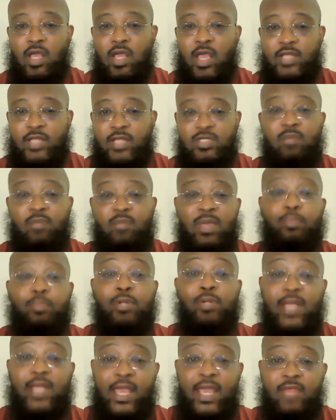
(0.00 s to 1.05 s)
it's going to make
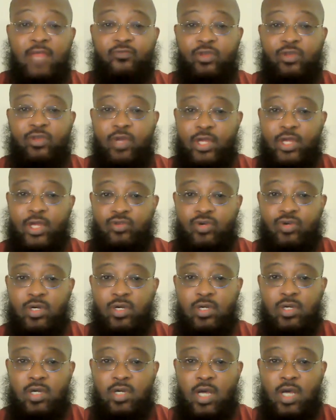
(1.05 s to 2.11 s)
planning for your hijrah
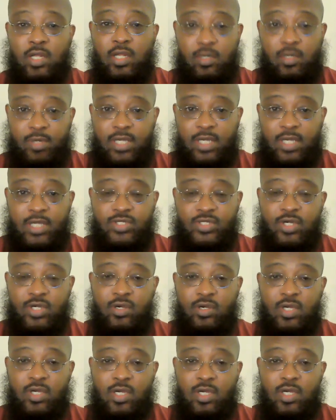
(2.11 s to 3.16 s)
a little bit easier.
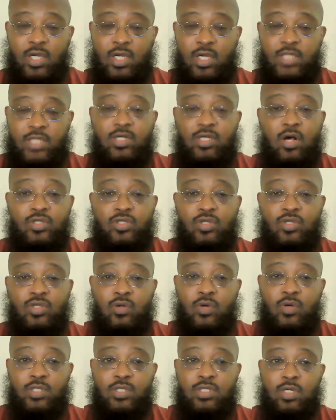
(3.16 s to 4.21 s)
It's also
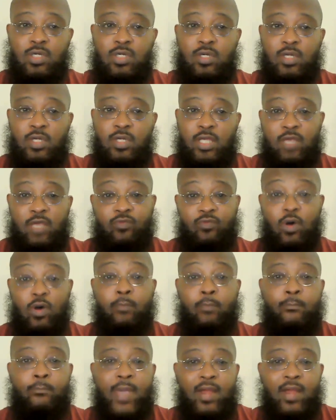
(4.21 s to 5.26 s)
going to give you a
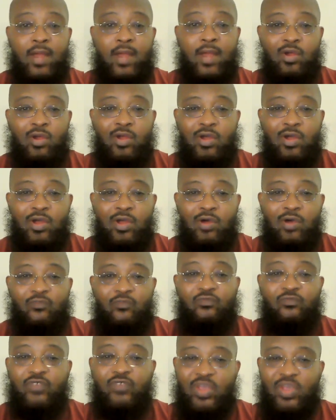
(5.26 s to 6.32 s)
better
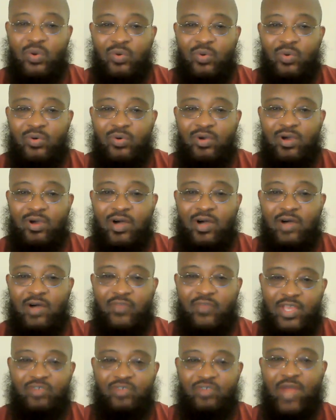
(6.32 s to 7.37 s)
view of
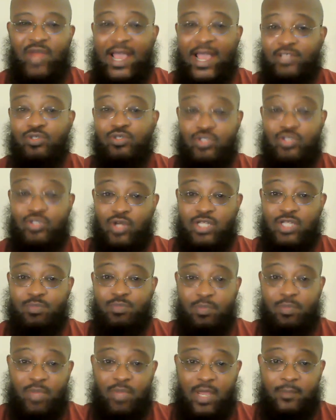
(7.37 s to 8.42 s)
hijrah as you start to
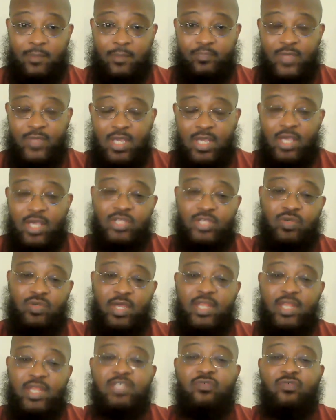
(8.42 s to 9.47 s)
prepare. So
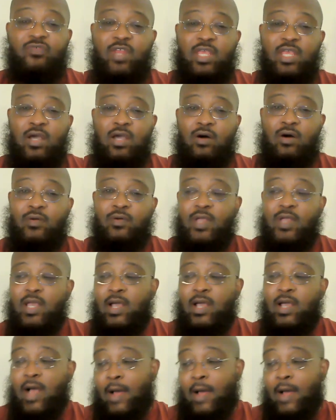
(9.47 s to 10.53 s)
in this video,
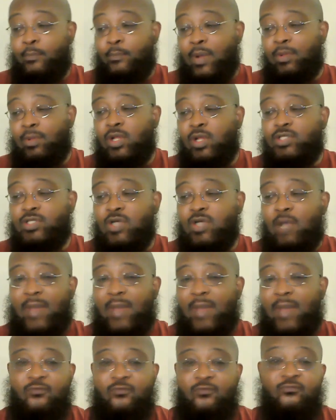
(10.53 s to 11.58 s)
I'm probably going to talk
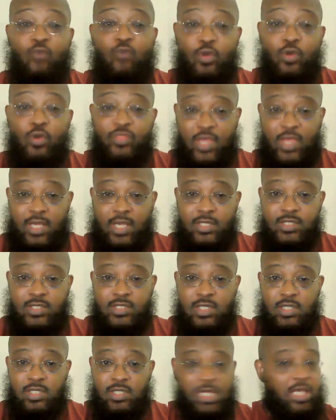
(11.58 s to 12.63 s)
about 4
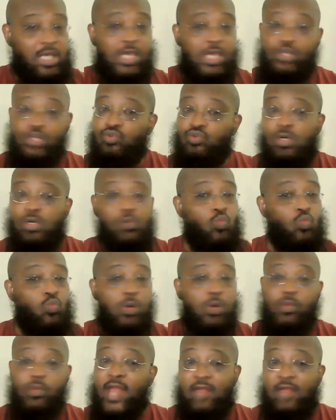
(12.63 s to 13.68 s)
things that hijrah
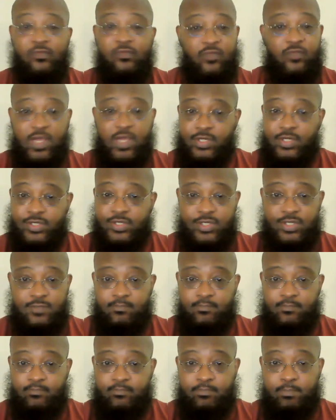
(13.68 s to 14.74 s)
will not
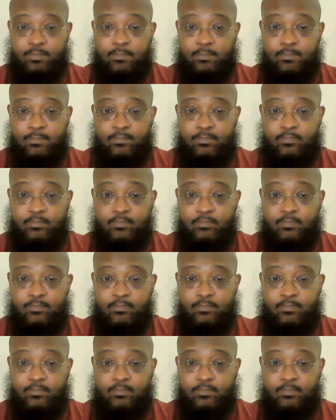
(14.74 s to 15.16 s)
fix.